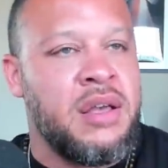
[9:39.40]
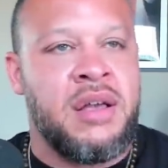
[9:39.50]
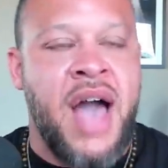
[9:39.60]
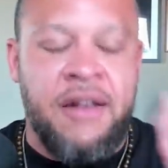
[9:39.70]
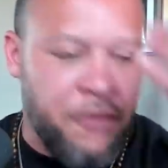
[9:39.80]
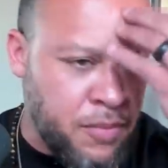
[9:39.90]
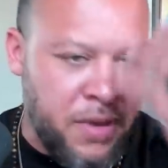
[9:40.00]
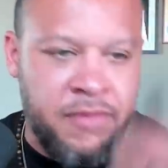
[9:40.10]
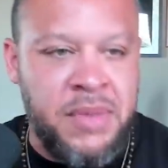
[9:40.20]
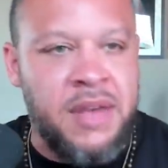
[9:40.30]
God
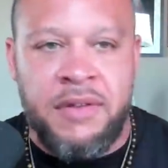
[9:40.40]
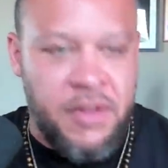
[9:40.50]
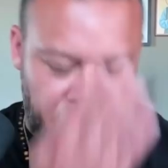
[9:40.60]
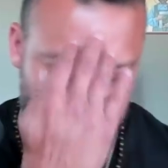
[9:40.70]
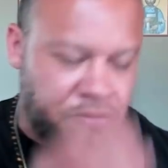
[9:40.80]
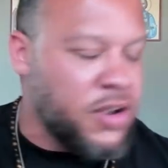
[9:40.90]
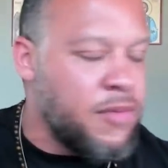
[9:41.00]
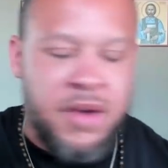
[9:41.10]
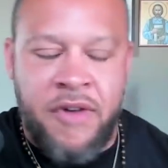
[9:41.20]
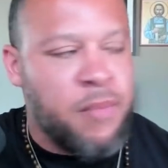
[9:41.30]
forgive me if, forgive
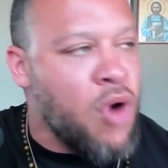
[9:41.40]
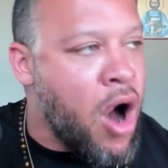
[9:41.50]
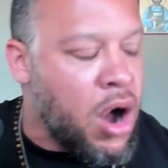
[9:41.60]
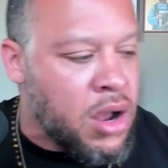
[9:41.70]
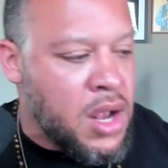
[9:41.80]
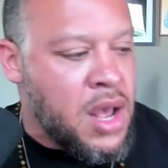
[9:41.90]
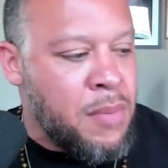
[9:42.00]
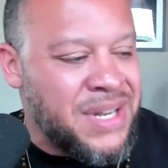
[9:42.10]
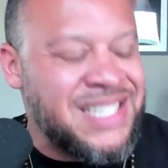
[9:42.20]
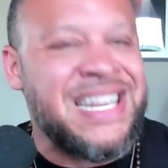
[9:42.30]
me if I'm wrong,
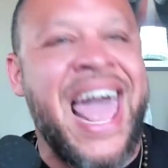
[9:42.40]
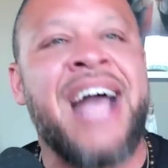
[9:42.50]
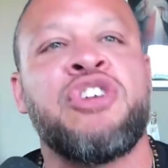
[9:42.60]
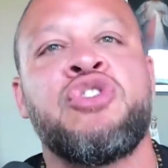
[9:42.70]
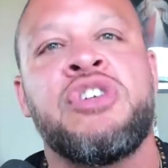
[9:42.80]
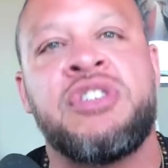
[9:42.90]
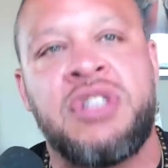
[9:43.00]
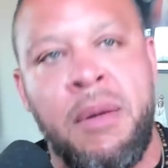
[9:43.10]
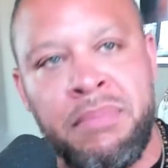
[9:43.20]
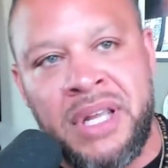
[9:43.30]
but it's an extra
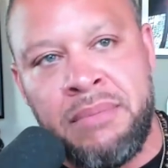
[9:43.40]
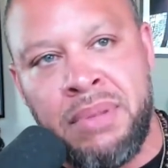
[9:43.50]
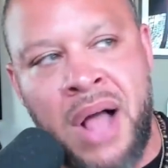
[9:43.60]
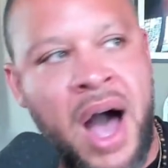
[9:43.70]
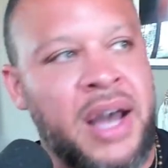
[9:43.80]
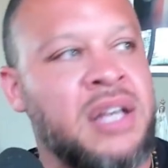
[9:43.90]
stumbling block.